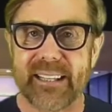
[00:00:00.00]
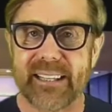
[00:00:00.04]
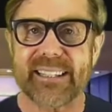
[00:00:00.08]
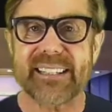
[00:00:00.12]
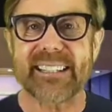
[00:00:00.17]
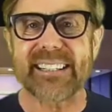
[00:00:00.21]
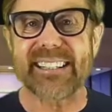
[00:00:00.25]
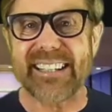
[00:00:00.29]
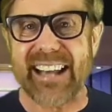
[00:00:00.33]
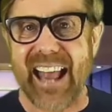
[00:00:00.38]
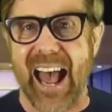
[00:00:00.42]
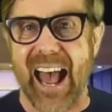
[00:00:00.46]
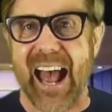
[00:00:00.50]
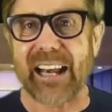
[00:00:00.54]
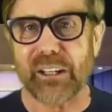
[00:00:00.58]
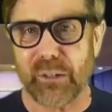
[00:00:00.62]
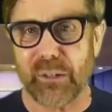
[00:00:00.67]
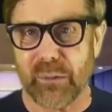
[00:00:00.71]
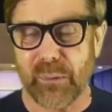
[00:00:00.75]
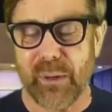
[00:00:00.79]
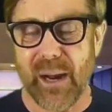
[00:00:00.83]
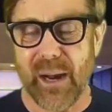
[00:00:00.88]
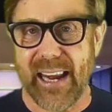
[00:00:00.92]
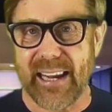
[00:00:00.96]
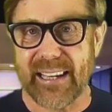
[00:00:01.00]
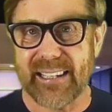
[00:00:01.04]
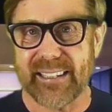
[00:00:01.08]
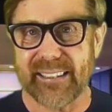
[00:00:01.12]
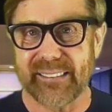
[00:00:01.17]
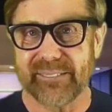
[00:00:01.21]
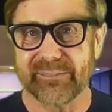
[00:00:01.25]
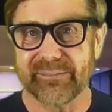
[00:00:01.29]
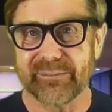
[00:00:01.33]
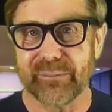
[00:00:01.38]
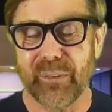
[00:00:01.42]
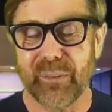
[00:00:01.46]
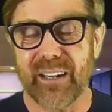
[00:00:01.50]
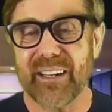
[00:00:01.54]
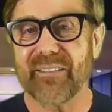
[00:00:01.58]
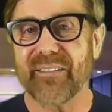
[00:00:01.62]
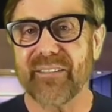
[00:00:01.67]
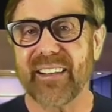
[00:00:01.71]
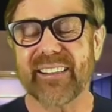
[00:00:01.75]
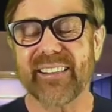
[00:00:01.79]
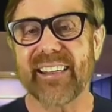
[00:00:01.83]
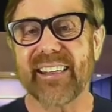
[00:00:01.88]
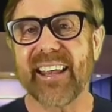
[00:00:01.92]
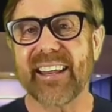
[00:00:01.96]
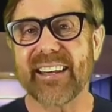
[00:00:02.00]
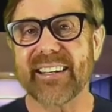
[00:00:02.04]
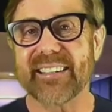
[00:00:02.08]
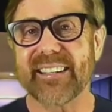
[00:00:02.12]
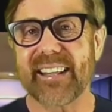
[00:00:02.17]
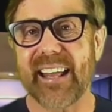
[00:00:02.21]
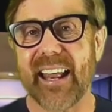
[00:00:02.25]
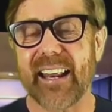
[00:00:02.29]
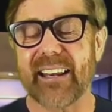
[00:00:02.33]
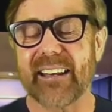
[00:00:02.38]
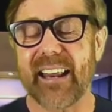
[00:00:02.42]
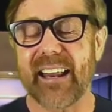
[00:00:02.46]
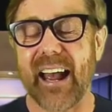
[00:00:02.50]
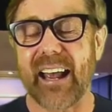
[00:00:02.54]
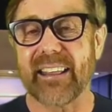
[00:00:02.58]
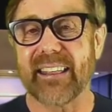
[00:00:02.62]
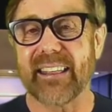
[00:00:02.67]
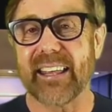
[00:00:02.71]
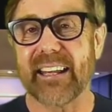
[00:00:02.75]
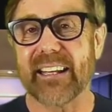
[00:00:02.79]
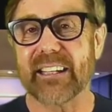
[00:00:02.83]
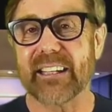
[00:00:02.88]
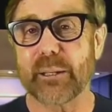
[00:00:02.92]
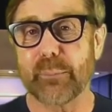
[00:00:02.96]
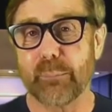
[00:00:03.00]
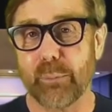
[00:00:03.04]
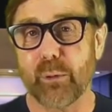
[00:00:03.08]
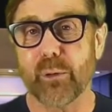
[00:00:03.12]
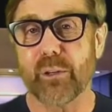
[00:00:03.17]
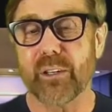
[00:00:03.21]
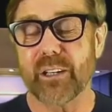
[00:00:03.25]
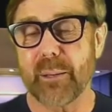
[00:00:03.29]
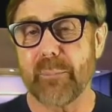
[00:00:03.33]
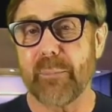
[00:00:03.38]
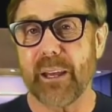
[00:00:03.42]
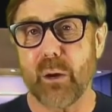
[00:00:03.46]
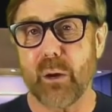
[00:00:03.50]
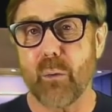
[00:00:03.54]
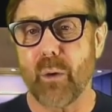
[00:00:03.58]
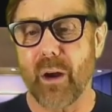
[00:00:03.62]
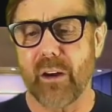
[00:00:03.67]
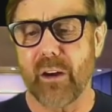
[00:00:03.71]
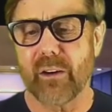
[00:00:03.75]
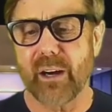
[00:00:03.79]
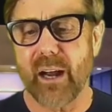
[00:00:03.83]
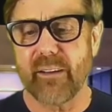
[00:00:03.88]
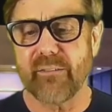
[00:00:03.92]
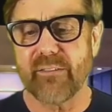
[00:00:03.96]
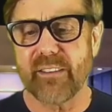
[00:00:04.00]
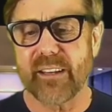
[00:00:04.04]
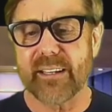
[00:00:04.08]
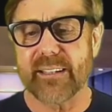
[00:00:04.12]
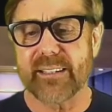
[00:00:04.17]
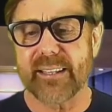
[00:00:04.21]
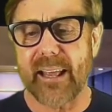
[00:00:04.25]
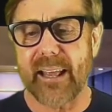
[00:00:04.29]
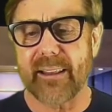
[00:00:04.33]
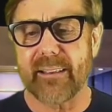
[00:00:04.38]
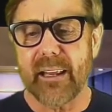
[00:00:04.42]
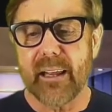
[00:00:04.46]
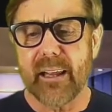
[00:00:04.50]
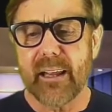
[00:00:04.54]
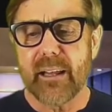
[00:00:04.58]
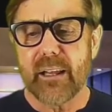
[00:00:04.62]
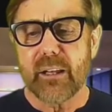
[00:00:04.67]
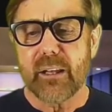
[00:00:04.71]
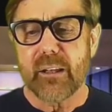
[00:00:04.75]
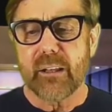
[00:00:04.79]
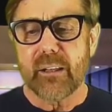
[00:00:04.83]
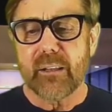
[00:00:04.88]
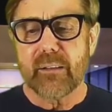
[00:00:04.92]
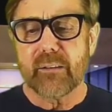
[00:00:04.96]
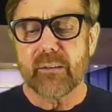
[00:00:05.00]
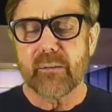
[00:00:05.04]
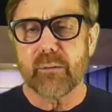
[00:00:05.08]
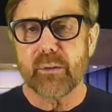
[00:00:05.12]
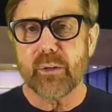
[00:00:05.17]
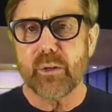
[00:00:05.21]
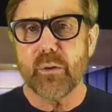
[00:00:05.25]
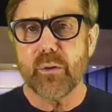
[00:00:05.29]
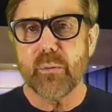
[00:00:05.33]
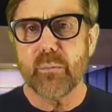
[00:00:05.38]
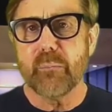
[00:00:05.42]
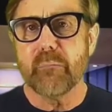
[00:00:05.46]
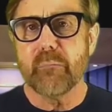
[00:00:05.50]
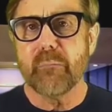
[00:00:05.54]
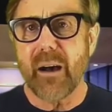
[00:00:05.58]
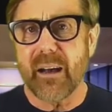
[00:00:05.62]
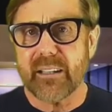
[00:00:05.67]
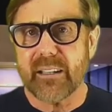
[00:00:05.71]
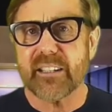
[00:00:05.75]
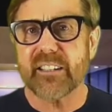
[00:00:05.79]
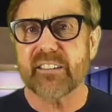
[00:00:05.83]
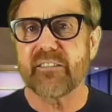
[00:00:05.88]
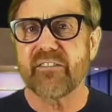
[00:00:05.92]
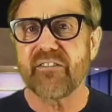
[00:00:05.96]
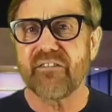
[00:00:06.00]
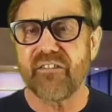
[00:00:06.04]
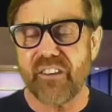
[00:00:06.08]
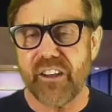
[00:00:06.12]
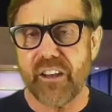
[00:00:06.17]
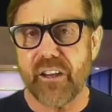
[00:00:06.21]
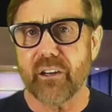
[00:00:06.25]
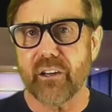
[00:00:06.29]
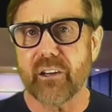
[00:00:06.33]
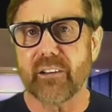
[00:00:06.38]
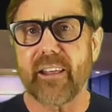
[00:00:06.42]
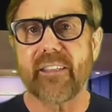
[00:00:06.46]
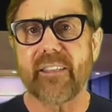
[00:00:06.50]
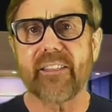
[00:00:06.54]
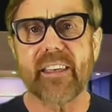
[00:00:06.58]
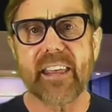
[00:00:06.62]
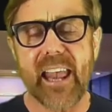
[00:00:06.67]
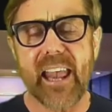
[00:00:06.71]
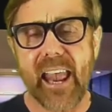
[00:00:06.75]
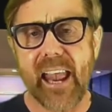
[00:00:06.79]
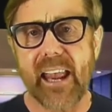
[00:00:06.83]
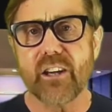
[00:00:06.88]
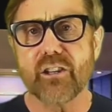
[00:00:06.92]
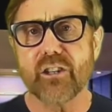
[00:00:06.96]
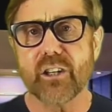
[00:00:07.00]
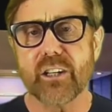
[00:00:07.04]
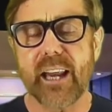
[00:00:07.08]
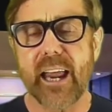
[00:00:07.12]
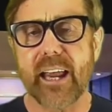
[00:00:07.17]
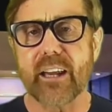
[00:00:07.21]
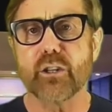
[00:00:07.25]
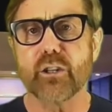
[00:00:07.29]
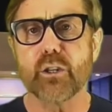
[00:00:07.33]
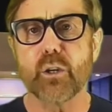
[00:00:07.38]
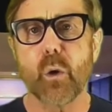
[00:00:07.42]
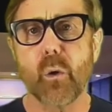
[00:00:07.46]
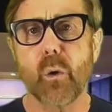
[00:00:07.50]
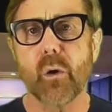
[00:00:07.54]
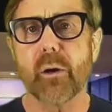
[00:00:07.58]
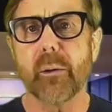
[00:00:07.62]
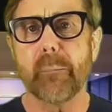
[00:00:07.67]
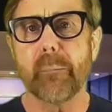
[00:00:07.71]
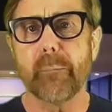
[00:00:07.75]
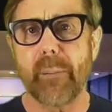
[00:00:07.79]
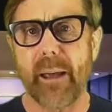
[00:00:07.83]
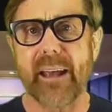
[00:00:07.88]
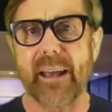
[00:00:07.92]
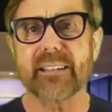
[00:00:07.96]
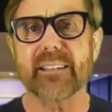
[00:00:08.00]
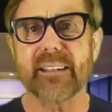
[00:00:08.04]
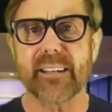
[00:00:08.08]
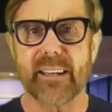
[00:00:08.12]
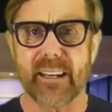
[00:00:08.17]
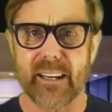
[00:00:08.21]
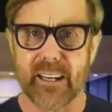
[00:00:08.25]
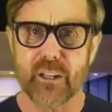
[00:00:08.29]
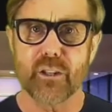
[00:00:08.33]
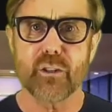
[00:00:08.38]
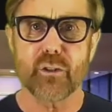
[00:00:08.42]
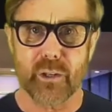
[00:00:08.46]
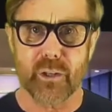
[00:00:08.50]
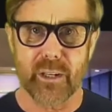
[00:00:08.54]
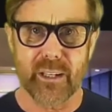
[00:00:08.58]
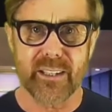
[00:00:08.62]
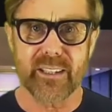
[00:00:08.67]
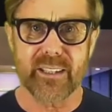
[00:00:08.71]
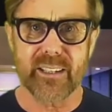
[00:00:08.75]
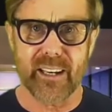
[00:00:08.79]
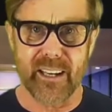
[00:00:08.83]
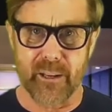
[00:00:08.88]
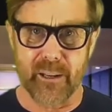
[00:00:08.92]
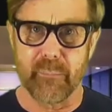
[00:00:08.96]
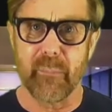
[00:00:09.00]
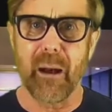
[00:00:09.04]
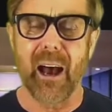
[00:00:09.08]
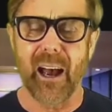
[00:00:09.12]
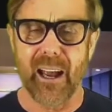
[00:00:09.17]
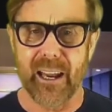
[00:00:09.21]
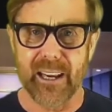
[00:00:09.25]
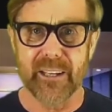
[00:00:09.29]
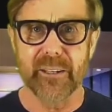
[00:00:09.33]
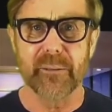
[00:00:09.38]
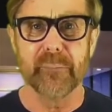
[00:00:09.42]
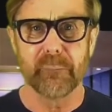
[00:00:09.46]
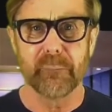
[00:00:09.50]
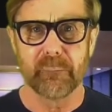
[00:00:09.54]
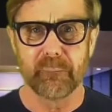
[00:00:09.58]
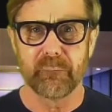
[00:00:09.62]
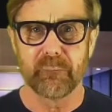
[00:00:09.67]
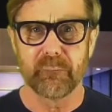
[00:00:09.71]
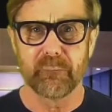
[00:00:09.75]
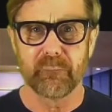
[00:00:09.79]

it's not great. One of the things that I think it's important to be aware of is that you must feel that the agent has your best interest in mind.